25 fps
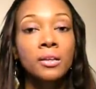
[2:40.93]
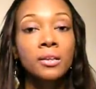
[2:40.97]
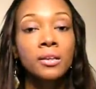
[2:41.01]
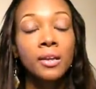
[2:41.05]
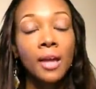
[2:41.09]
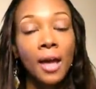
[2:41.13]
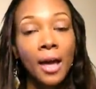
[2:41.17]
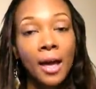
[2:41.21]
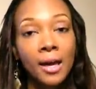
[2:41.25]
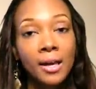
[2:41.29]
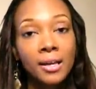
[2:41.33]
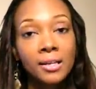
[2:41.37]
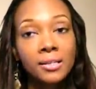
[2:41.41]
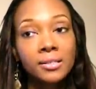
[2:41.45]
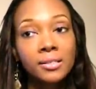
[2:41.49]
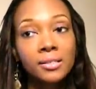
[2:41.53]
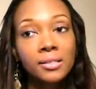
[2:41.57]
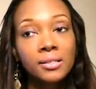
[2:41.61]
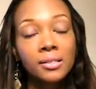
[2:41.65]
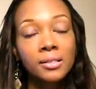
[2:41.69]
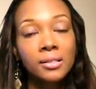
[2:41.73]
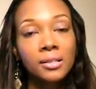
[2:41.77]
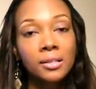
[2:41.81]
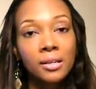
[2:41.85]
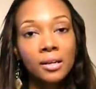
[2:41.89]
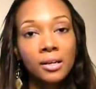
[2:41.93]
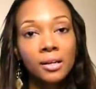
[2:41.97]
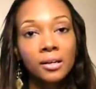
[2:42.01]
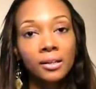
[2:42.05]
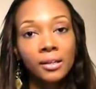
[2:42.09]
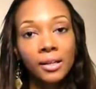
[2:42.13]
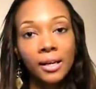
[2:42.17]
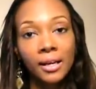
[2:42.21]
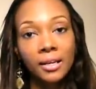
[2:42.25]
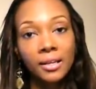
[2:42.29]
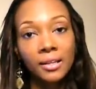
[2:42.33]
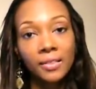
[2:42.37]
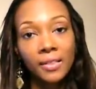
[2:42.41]
Yet, the
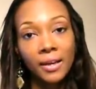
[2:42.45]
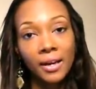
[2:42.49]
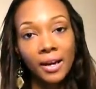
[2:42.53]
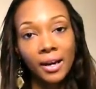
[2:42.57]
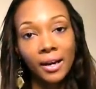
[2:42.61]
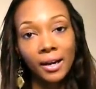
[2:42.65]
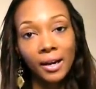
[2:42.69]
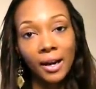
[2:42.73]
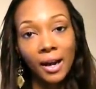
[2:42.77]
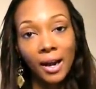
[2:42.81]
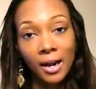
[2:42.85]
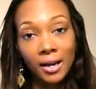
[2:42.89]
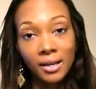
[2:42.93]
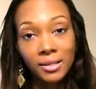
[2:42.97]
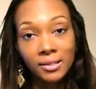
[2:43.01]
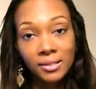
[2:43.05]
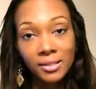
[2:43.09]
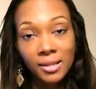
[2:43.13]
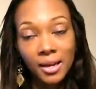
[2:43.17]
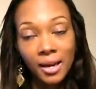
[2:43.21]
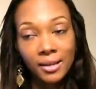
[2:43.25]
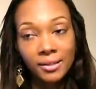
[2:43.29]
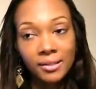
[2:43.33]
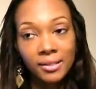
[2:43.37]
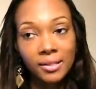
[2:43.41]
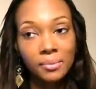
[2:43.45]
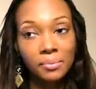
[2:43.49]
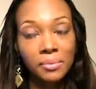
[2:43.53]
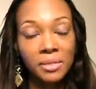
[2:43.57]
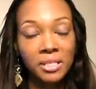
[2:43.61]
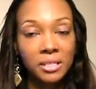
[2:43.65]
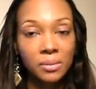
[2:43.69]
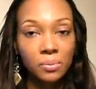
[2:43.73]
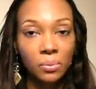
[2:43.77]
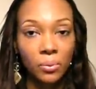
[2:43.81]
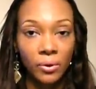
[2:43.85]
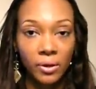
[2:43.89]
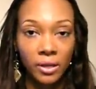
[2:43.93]
young lady that I contacted,
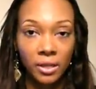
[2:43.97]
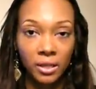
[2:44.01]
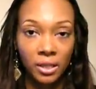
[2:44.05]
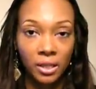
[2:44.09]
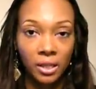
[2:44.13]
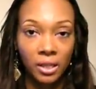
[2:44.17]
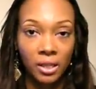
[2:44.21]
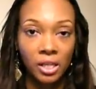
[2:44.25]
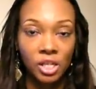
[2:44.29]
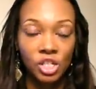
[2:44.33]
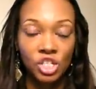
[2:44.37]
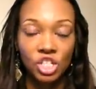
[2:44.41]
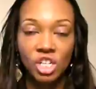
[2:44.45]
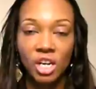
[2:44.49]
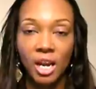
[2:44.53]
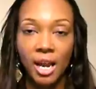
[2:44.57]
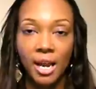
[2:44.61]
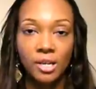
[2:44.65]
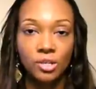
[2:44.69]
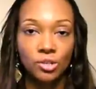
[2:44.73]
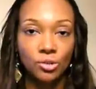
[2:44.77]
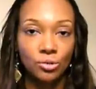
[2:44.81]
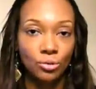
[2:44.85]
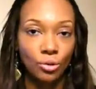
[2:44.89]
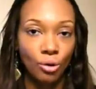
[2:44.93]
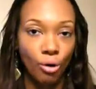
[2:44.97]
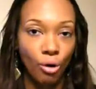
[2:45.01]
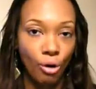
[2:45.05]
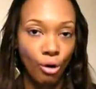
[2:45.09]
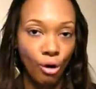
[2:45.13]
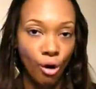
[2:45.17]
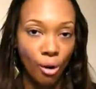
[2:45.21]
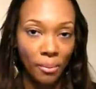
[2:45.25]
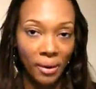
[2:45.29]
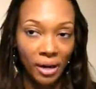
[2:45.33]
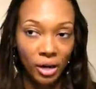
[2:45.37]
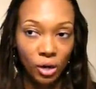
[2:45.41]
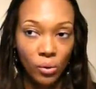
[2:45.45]
Miss Brittany, she answered
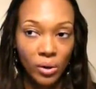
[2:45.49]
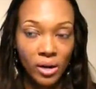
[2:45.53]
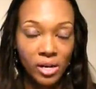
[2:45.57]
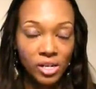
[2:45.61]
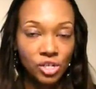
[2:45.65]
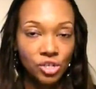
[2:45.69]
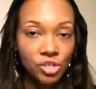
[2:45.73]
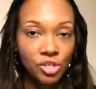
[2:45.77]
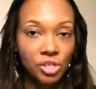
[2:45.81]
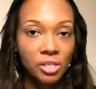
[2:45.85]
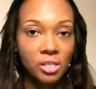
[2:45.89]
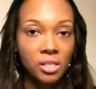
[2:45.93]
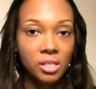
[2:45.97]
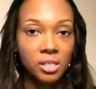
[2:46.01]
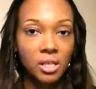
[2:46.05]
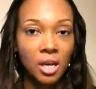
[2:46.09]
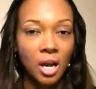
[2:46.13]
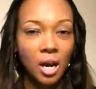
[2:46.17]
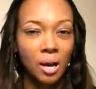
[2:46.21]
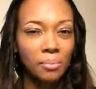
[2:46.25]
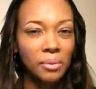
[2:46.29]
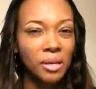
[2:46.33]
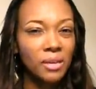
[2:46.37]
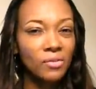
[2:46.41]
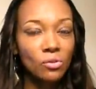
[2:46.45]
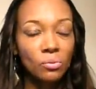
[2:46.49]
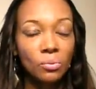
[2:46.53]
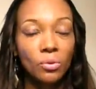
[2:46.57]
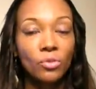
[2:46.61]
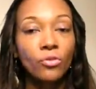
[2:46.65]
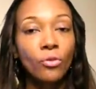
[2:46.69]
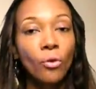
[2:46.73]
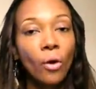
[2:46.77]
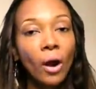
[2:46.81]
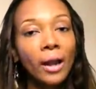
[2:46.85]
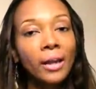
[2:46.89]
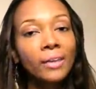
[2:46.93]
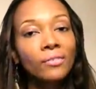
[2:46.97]
all my questions, even
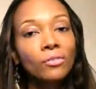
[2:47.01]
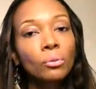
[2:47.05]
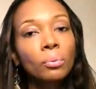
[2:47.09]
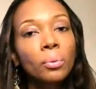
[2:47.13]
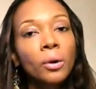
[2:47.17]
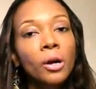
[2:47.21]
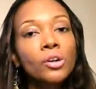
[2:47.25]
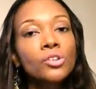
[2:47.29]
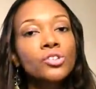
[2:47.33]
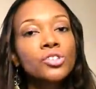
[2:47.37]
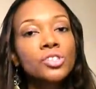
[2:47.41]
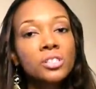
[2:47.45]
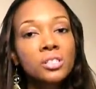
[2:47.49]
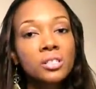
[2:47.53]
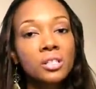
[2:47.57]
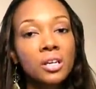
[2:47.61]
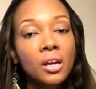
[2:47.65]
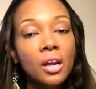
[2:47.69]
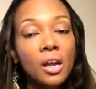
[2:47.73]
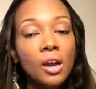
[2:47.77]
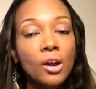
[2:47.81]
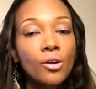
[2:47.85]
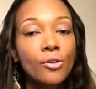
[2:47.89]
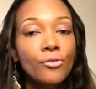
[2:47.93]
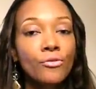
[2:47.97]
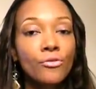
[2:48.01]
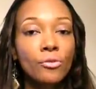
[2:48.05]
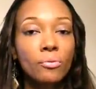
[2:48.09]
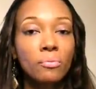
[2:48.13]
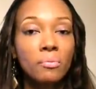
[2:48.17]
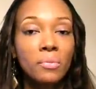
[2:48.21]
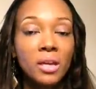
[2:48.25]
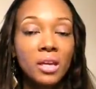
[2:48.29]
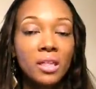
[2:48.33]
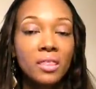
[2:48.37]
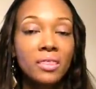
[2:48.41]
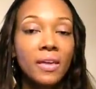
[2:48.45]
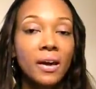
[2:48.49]
before I even purchased the hair. And for
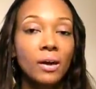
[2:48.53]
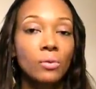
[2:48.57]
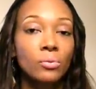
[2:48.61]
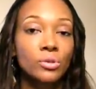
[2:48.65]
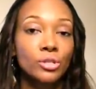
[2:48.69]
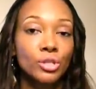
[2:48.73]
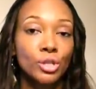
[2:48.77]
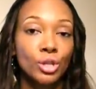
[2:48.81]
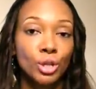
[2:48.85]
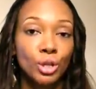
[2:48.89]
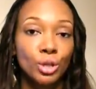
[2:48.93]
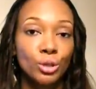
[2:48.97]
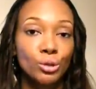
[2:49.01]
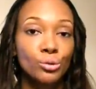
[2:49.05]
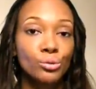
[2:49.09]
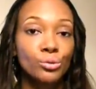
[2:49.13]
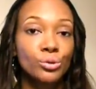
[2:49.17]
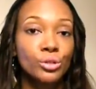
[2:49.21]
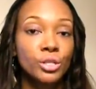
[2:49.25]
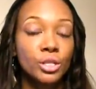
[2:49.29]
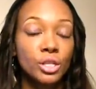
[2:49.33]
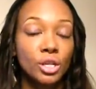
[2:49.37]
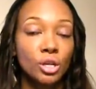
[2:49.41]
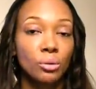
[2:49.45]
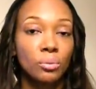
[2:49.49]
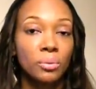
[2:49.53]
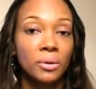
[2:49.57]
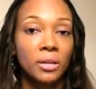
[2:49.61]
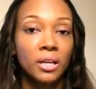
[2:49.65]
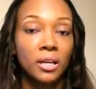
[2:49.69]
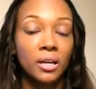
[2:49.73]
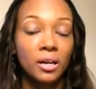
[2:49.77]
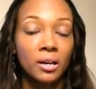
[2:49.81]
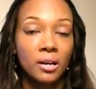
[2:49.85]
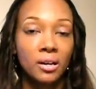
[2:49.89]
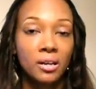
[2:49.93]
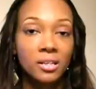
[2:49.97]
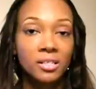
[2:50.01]
me, that was a huge deal
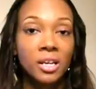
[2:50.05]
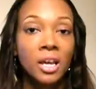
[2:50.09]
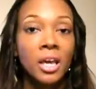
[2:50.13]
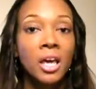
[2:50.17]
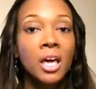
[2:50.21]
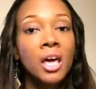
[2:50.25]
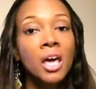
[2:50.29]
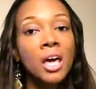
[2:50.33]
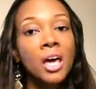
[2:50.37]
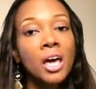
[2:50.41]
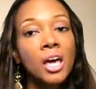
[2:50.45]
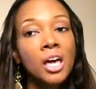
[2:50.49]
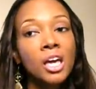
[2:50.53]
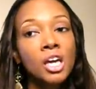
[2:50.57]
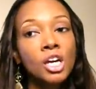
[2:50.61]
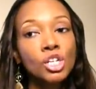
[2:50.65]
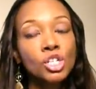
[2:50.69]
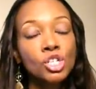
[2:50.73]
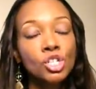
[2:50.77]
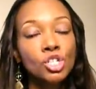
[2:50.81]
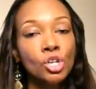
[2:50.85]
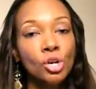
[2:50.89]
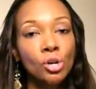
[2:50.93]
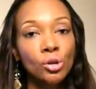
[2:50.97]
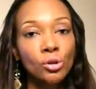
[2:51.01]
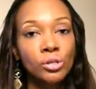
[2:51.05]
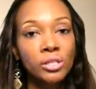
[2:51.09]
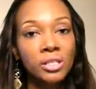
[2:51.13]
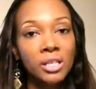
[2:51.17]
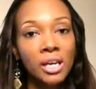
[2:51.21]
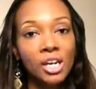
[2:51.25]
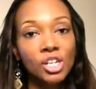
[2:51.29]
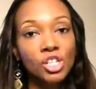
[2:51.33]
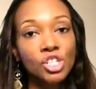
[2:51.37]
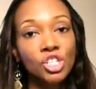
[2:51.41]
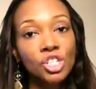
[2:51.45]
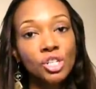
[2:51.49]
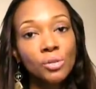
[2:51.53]
because it shows
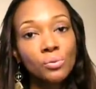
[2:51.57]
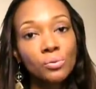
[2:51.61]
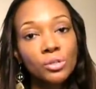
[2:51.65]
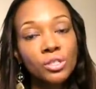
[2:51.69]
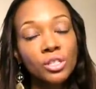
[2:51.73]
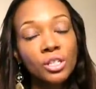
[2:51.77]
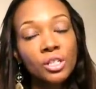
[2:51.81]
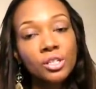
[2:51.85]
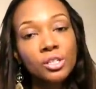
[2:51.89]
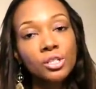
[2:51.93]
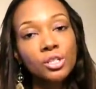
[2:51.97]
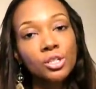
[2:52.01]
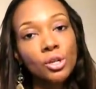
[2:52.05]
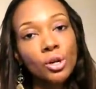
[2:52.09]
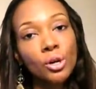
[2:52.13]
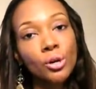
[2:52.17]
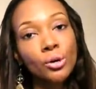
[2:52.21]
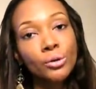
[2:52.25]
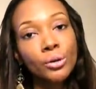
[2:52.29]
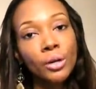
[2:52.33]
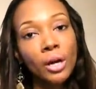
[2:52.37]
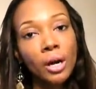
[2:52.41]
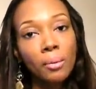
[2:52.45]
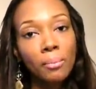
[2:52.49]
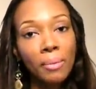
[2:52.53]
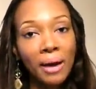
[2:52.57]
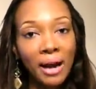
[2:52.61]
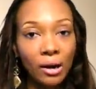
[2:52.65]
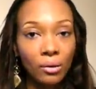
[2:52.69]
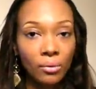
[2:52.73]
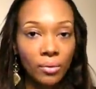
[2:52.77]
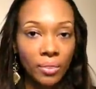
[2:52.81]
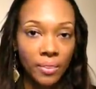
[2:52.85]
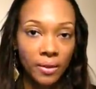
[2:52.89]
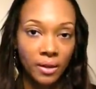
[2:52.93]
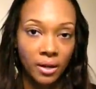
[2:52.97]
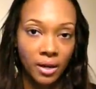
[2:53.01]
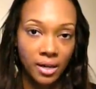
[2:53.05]
that she was concerned
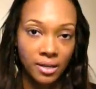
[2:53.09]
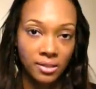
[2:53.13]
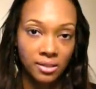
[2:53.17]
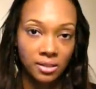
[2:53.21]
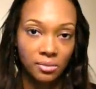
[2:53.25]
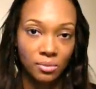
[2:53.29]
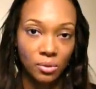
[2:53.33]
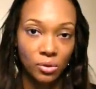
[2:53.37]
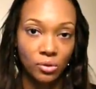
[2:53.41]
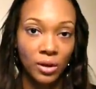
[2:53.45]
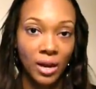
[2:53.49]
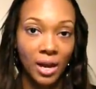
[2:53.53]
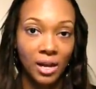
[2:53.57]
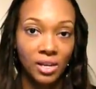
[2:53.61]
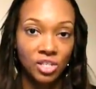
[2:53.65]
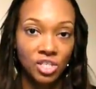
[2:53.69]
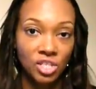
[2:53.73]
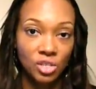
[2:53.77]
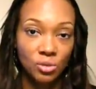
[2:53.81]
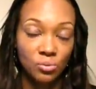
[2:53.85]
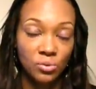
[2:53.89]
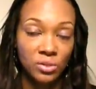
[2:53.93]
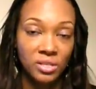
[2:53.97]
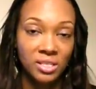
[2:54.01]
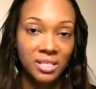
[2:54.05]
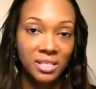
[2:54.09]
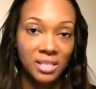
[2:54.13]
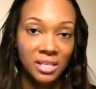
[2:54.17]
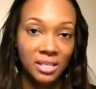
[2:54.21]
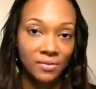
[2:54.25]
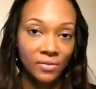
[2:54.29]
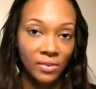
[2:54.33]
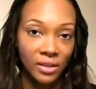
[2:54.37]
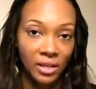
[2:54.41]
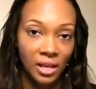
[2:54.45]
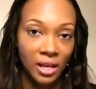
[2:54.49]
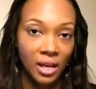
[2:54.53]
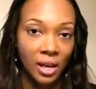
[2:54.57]
about the customer, not just
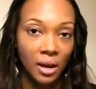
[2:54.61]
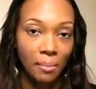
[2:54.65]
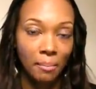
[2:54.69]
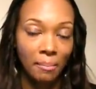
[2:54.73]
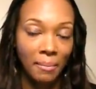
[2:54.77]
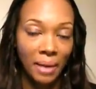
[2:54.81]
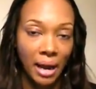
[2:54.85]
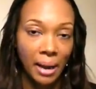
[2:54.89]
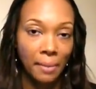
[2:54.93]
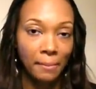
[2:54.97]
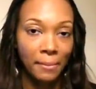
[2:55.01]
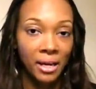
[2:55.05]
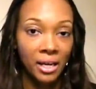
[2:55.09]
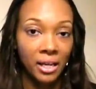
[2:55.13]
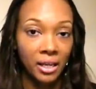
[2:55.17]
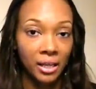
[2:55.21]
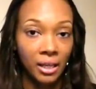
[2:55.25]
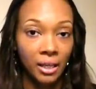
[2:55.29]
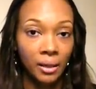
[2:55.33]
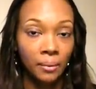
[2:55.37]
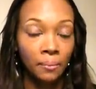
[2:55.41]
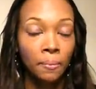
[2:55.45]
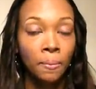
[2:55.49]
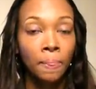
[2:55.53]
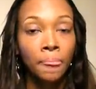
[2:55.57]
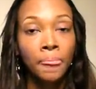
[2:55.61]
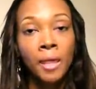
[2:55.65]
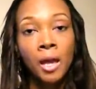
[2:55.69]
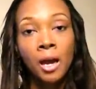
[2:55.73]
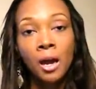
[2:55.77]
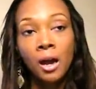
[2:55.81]
receiving my money.